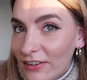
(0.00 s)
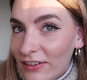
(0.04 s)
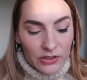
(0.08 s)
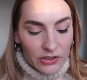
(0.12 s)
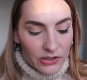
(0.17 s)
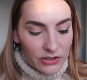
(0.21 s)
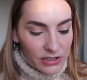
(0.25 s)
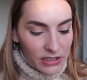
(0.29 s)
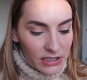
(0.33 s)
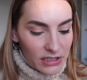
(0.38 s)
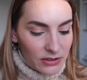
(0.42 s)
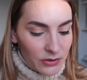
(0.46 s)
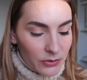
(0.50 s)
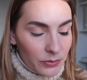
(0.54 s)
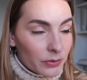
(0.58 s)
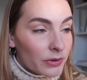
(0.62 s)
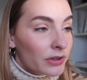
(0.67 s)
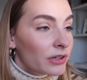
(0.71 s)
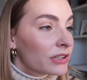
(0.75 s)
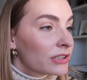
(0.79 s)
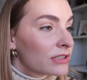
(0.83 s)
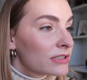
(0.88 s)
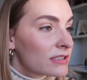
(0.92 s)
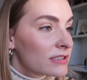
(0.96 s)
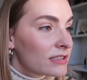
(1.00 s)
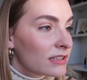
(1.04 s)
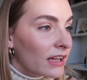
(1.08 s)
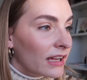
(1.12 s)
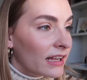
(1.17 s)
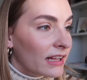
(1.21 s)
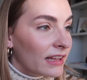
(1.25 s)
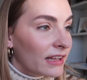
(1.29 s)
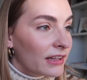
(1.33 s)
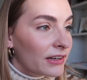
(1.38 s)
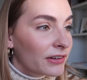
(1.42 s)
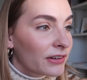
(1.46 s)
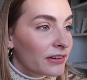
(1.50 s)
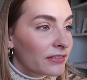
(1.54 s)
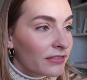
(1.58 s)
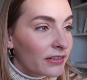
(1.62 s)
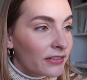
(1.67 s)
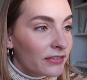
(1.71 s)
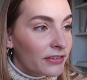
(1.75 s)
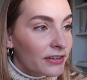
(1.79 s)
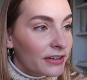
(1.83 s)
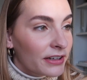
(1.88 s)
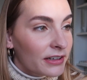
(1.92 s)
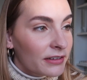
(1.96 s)
They're like the worst eyeliner I've
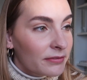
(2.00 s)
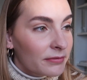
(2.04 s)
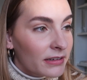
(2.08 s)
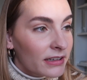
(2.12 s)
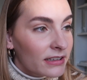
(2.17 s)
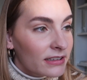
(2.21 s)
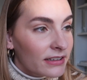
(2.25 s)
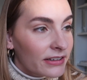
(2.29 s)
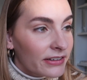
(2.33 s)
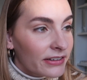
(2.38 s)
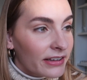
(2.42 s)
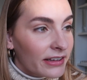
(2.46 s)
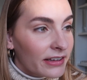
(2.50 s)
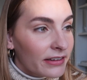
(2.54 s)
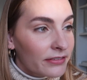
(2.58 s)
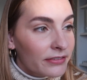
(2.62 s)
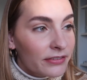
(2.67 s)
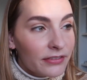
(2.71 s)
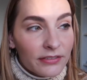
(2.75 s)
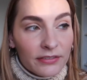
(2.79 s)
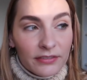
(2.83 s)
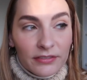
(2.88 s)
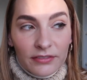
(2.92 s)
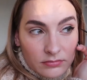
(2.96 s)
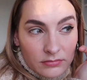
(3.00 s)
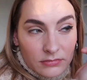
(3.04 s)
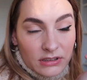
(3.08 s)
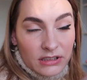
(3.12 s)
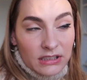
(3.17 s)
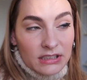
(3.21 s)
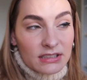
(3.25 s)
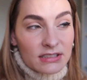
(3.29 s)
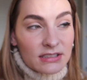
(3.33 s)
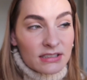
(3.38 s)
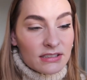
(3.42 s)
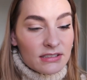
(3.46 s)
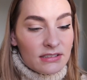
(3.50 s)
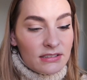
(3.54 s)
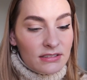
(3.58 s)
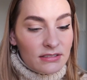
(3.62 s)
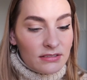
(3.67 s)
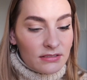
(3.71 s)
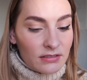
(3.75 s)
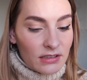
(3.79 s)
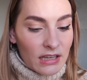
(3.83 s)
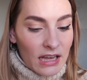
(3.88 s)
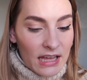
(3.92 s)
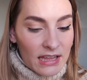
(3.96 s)
ever done in my entire life. This
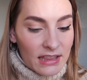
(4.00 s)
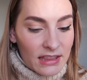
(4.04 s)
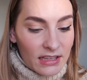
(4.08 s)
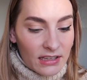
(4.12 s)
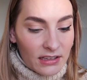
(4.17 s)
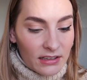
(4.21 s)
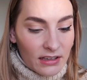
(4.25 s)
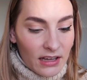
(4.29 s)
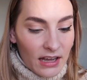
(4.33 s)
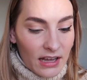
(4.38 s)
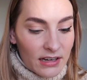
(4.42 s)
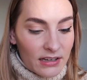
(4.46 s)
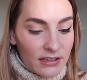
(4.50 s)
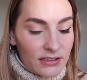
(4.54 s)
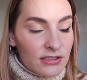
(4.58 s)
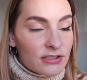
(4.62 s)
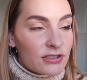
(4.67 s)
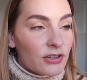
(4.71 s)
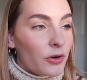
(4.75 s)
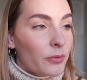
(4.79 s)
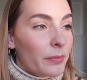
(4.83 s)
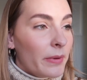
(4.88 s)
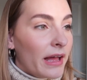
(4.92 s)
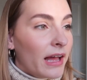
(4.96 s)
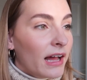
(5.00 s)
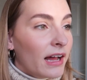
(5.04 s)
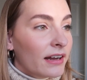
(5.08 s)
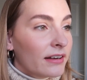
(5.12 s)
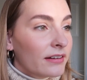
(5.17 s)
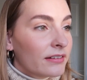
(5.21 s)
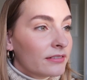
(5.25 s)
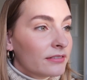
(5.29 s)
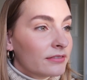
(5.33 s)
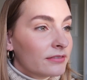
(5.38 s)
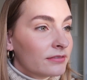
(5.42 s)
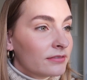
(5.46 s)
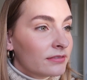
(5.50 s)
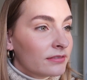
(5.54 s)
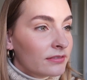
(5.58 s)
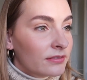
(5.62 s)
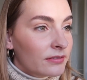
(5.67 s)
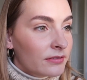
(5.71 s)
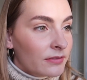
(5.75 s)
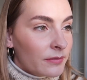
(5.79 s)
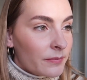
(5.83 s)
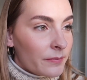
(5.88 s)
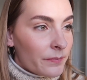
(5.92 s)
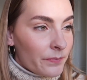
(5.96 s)
is, I think, kind of so bad.
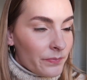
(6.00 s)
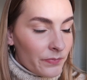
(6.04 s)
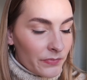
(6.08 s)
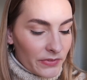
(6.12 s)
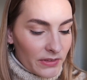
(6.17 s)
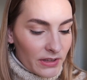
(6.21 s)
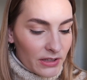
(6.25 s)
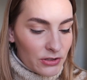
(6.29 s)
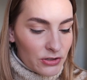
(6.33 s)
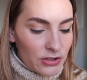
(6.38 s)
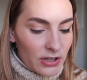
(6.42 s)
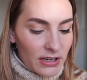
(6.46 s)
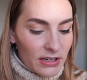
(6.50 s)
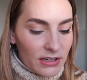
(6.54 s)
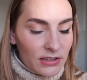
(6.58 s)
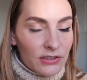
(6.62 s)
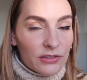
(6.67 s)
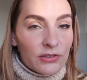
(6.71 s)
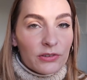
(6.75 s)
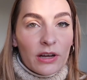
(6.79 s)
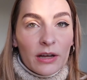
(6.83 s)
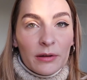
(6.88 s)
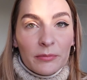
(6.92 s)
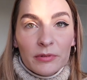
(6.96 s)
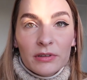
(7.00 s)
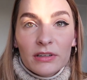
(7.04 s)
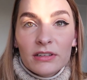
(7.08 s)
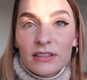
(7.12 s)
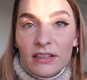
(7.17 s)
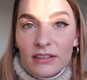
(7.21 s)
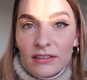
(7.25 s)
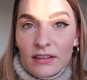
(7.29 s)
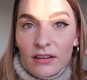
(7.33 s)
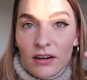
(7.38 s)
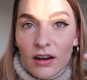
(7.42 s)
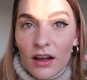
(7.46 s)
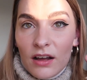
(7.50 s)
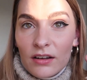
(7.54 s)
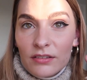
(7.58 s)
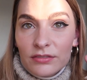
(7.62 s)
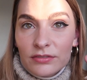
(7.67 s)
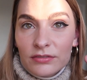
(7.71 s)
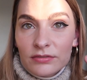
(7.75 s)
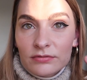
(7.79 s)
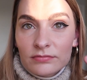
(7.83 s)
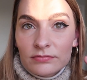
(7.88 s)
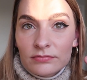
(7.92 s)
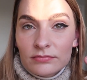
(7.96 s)
Let's try to do, I'm going to take that off.
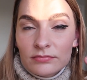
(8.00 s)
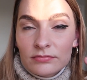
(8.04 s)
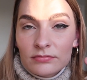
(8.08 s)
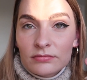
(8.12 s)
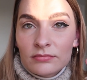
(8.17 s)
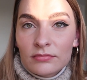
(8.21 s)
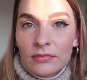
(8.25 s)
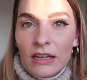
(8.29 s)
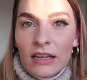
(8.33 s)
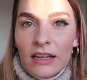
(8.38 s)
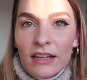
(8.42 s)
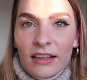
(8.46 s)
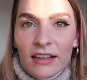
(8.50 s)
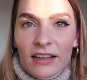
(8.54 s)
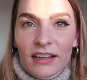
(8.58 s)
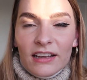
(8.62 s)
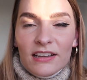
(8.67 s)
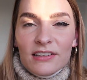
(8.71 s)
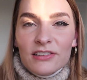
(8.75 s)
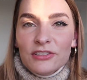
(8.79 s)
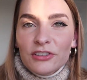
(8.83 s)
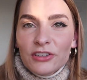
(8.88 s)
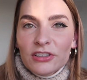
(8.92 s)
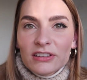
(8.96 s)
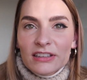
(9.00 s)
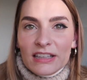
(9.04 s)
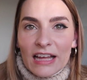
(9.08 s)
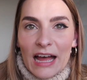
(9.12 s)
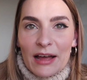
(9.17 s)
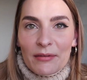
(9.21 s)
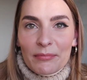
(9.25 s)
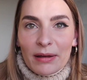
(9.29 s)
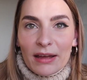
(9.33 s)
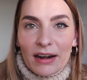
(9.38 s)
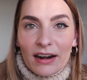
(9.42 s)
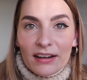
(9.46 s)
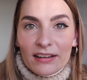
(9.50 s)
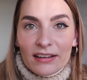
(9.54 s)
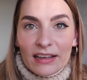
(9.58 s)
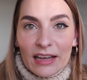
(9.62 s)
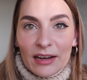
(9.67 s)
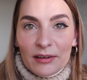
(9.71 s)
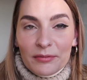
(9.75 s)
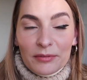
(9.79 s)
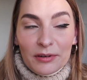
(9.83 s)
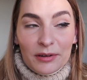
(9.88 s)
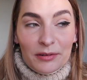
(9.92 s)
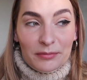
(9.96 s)
It doesn't look that bad on
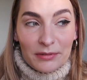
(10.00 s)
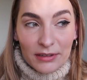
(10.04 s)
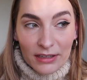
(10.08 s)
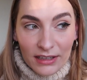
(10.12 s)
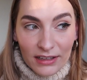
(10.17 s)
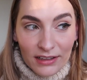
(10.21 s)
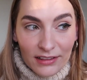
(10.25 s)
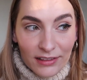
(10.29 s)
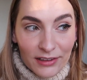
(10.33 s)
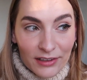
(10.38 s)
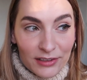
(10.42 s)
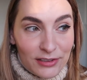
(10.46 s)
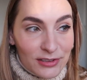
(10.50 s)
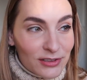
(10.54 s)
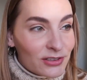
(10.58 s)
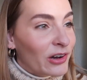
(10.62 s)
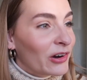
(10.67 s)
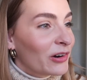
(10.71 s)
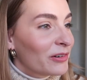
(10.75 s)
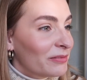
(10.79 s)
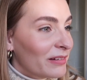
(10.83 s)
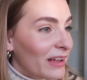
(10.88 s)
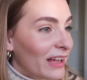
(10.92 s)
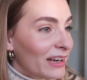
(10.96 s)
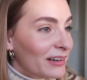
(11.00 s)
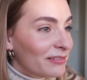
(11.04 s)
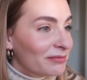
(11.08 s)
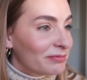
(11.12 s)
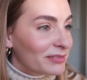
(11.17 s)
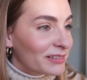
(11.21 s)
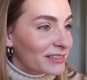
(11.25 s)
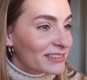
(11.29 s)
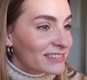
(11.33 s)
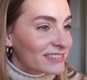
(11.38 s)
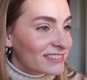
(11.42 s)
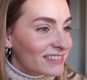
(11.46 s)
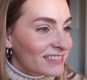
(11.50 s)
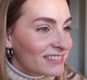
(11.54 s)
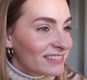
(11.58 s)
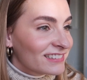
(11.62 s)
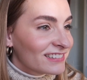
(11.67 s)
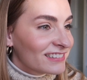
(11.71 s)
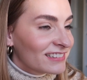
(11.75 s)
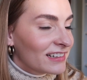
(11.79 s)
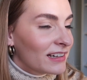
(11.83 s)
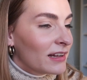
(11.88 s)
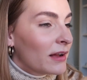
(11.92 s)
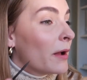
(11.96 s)
camera, but it looks so bad in
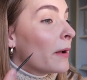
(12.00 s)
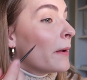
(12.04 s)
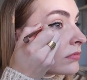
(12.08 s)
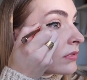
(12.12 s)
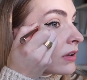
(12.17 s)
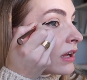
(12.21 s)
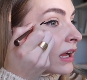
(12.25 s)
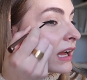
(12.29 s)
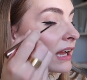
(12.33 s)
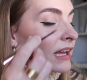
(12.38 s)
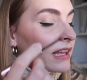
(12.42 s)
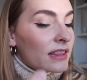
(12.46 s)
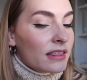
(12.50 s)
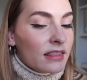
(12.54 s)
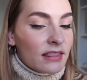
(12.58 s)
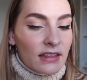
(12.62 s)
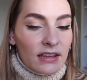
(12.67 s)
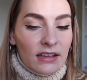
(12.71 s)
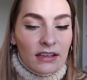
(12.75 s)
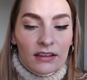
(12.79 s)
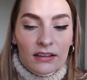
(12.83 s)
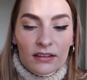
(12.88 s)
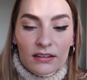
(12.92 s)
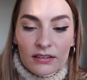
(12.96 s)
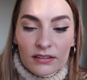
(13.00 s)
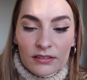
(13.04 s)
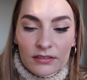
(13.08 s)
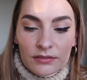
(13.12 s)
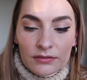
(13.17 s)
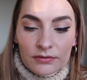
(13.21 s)
person. I think